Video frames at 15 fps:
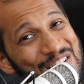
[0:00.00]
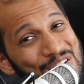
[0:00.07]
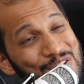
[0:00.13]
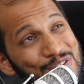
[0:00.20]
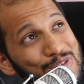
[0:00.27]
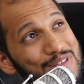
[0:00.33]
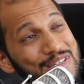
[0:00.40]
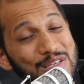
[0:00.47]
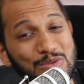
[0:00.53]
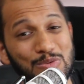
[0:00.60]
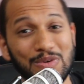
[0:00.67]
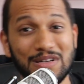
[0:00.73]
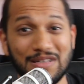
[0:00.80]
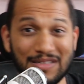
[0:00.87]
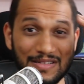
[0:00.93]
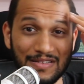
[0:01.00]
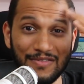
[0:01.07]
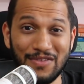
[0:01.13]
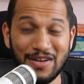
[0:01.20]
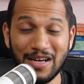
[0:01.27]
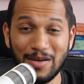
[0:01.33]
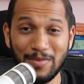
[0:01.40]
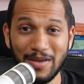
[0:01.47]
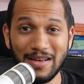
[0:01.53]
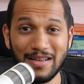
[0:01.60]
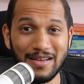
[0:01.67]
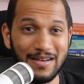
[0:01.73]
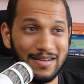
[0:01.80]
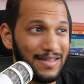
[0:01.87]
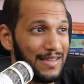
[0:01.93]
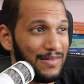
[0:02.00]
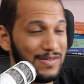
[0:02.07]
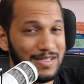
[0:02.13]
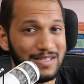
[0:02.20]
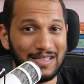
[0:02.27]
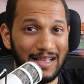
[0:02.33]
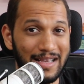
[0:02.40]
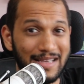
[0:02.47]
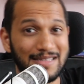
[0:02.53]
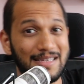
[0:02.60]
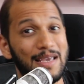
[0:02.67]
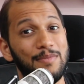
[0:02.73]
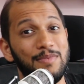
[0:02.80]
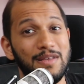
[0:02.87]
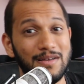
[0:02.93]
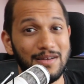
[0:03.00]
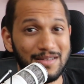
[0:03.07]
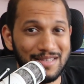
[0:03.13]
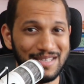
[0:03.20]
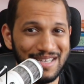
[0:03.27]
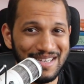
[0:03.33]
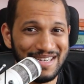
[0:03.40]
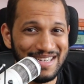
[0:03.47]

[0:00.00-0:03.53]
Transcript: So this is worse. Forget America. He will just like escape the earth.